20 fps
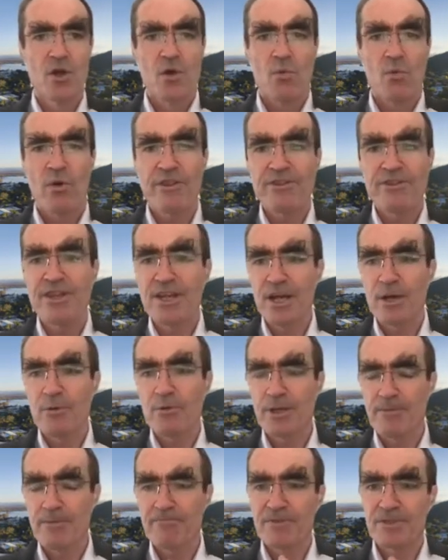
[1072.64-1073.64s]
One thing I
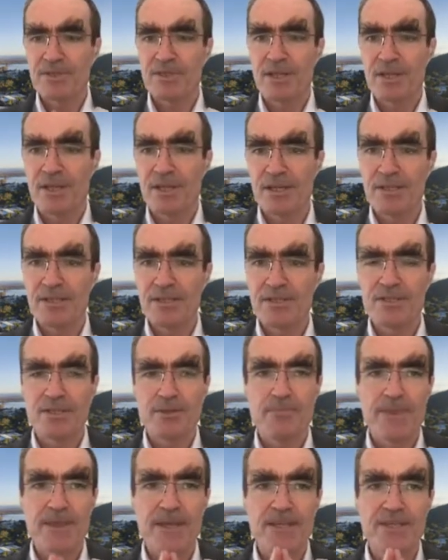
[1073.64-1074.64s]
would
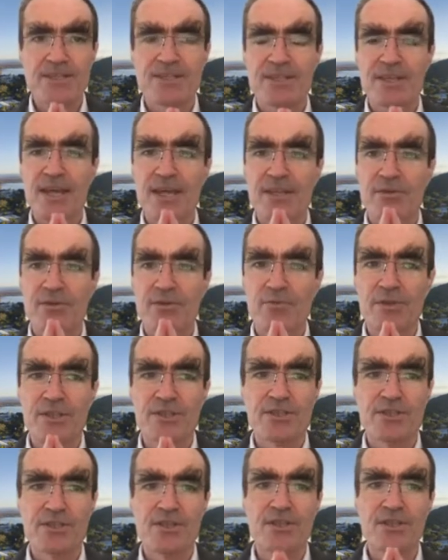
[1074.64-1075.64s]
emphasize is that
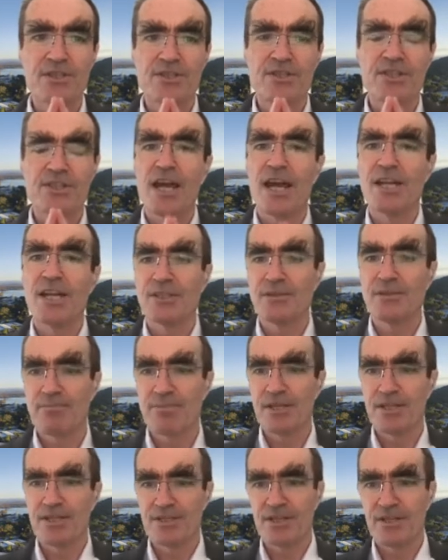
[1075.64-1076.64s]
research
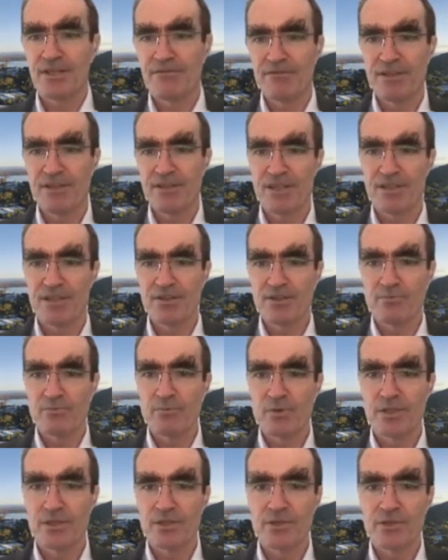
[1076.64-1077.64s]
underpins everything that
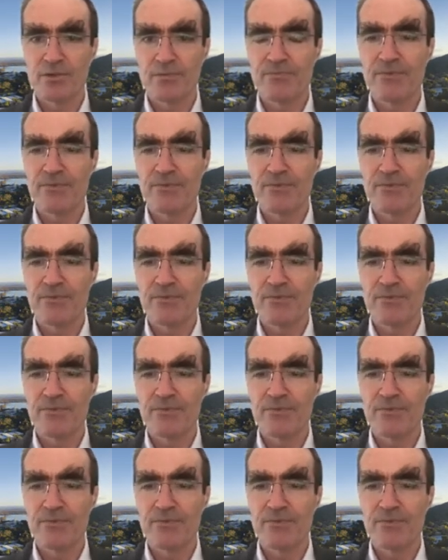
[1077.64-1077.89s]
we do.